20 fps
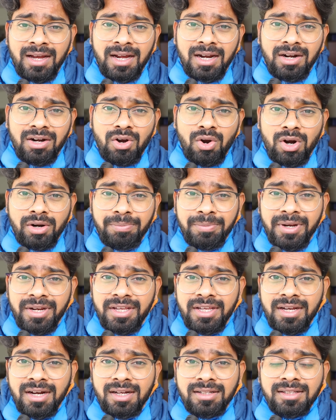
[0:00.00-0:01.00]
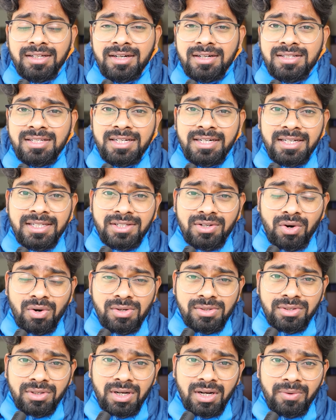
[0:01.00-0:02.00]
and many other cities are
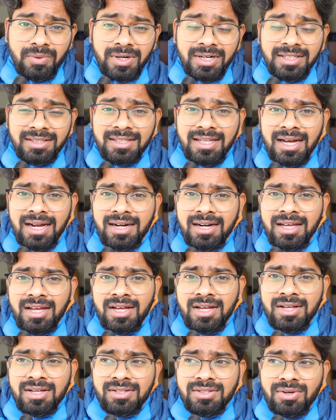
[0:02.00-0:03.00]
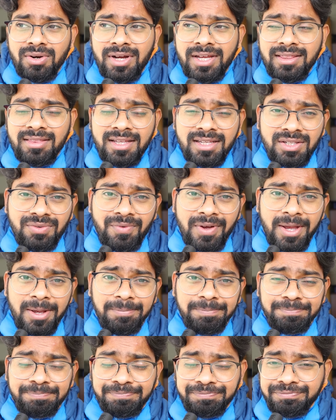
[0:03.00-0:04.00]
also covered in that. So in this
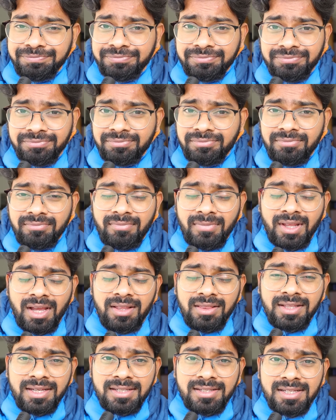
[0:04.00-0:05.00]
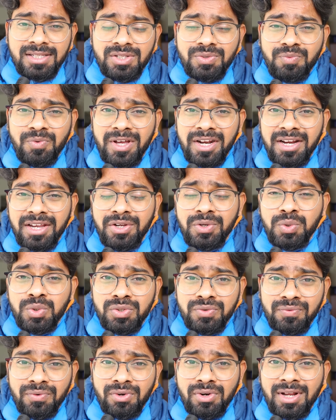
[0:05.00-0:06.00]
way, this is very
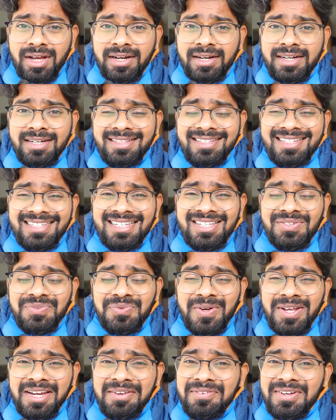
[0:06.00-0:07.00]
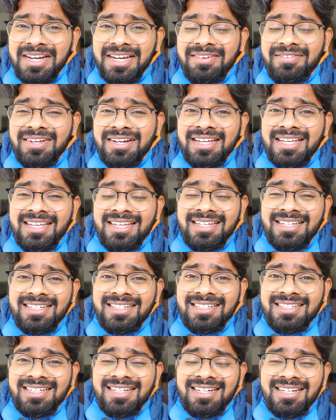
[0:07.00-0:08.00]
useful, and this is very
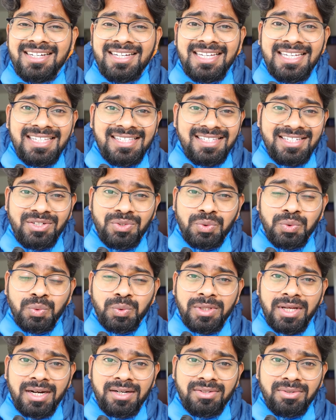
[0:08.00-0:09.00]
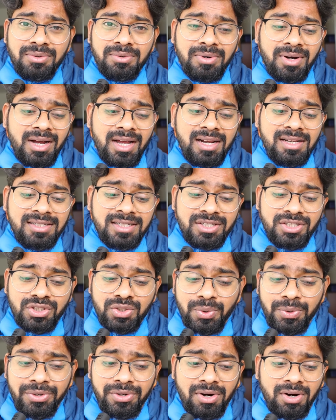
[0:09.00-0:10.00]
easy to do that. So I'll just
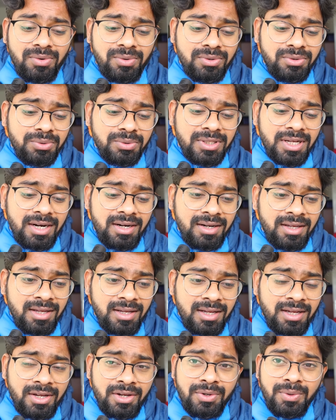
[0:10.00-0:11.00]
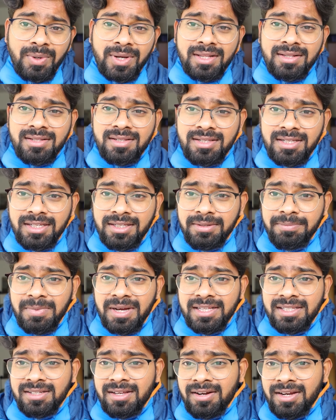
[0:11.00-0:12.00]
show you how to do that. You can see
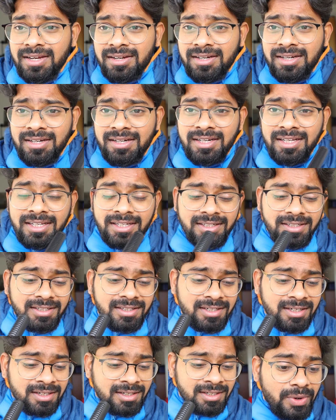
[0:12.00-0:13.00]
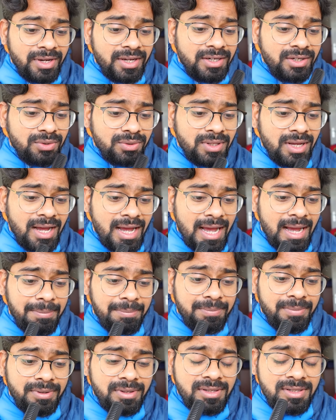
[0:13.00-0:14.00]
my screen here going into the app
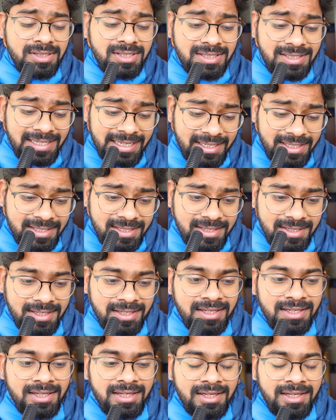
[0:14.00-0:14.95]
Sixt.